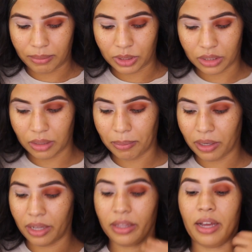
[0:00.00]
I'm just gonna
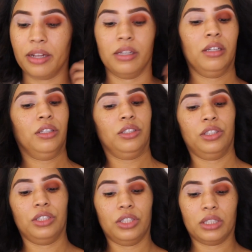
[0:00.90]
apply that
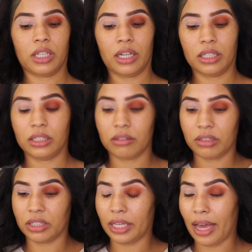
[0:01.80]
to kind of
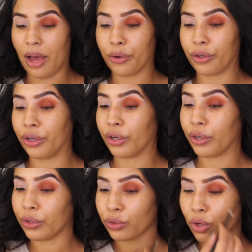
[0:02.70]
to the
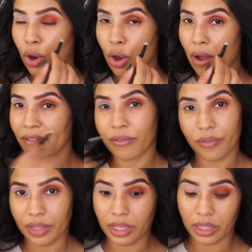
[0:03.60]
outer
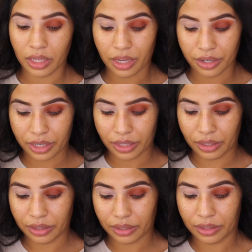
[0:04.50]
V
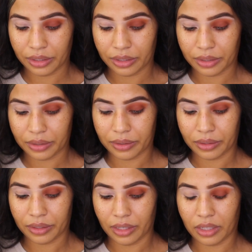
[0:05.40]
area,
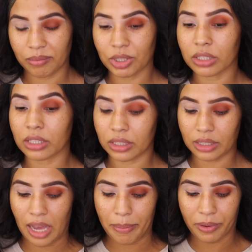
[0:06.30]
and I'm just gonna
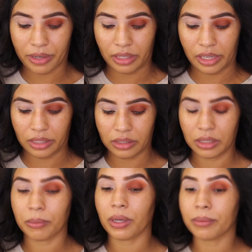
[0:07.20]
tap her in again,
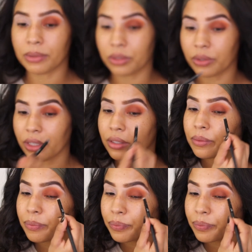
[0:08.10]
same way I've been doing,